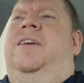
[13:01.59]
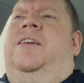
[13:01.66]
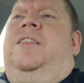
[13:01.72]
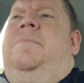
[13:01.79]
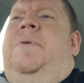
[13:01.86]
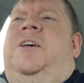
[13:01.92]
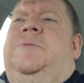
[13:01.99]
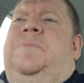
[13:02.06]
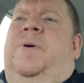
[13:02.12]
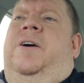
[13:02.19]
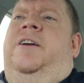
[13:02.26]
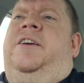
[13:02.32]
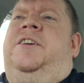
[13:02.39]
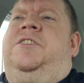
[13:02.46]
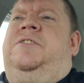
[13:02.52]
And the best
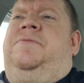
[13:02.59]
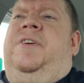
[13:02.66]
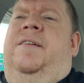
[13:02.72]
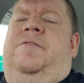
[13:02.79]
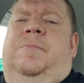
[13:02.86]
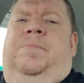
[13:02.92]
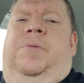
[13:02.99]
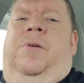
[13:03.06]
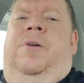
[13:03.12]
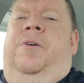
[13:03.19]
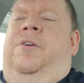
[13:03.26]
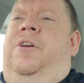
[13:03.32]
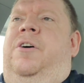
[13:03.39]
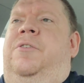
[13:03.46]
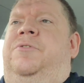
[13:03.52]
part is, if you have to blow
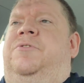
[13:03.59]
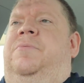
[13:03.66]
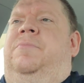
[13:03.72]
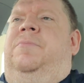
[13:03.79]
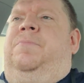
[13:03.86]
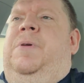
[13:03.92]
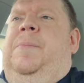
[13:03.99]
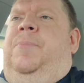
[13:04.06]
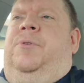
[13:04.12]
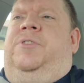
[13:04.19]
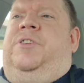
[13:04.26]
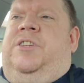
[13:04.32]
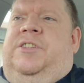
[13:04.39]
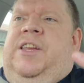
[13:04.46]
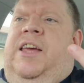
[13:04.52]
your nose, people
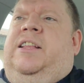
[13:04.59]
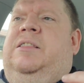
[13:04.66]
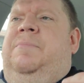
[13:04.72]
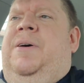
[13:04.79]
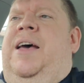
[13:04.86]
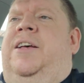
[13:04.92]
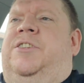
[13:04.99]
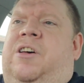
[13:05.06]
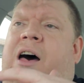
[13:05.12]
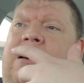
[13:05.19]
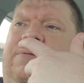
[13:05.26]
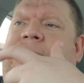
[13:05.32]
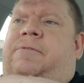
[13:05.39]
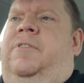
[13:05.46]
just take the mask off,